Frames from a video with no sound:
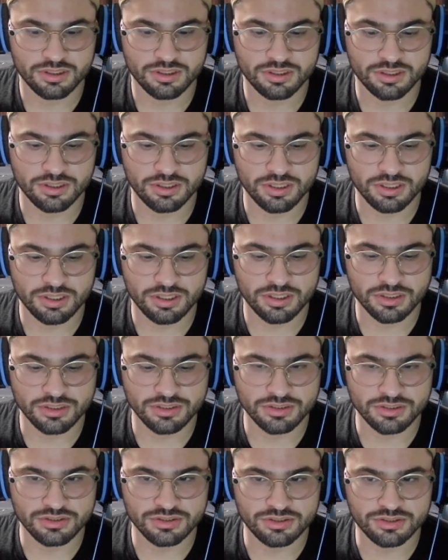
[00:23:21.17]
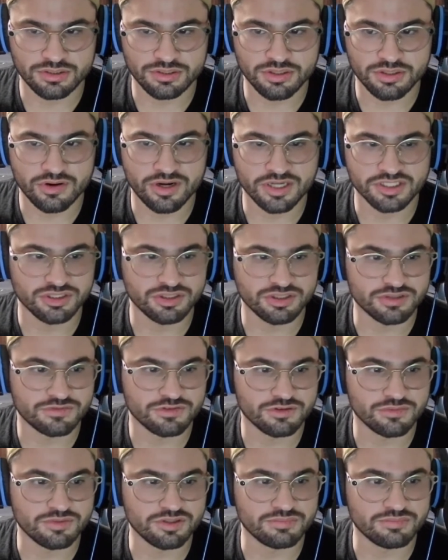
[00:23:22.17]
Uh, no, actually, in this
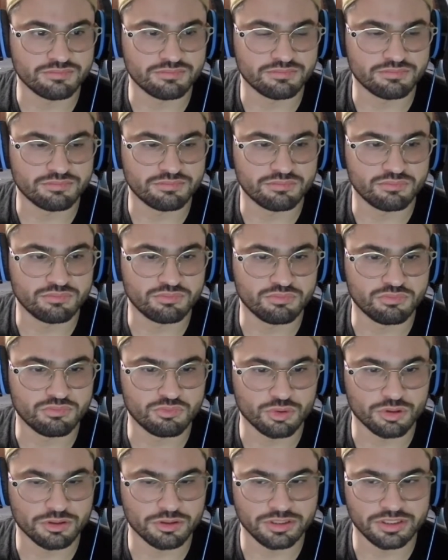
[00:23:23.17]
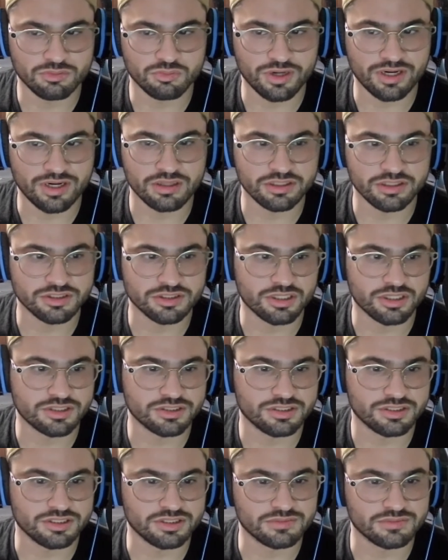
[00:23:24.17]
film, he rarely
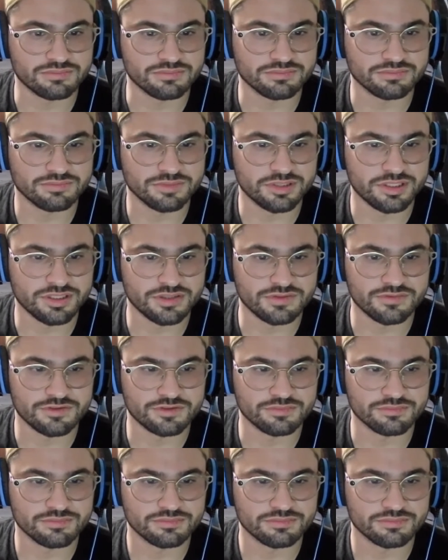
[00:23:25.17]
talks to him in this film.